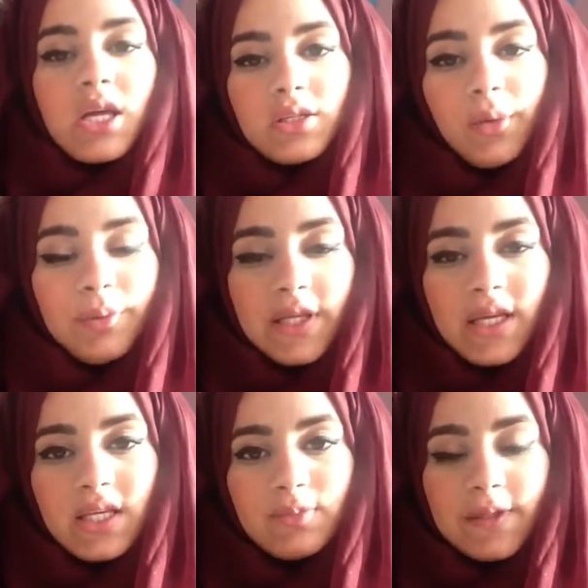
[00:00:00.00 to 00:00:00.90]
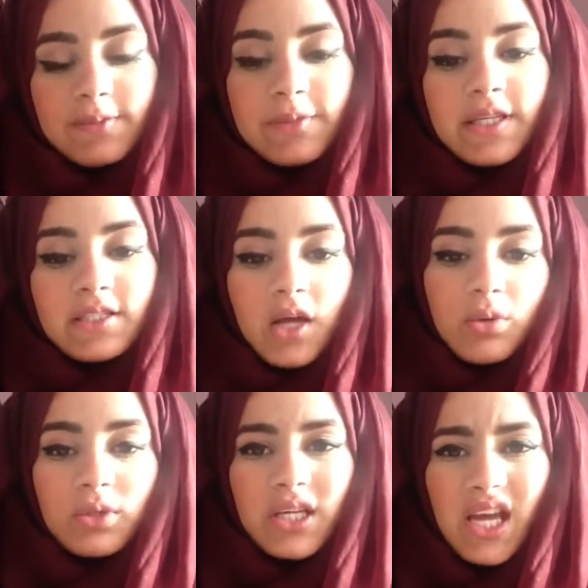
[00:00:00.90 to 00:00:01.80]
So please, please, please
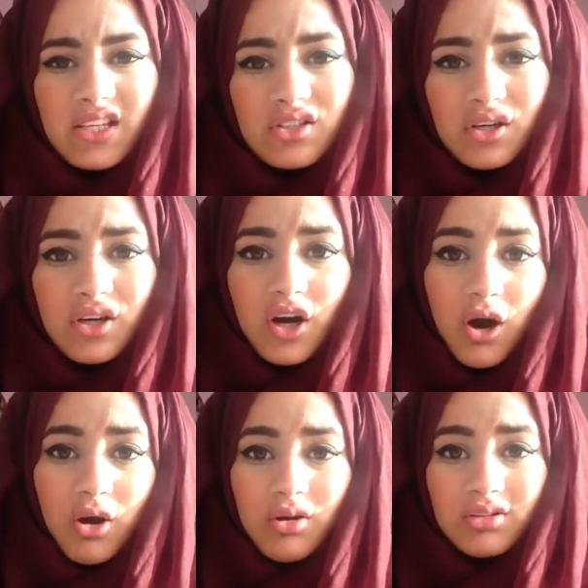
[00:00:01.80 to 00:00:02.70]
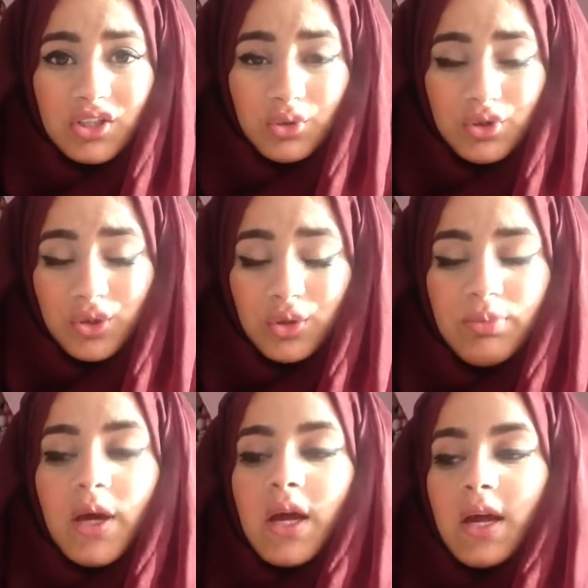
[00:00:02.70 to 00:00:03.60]
only enter on YouTube.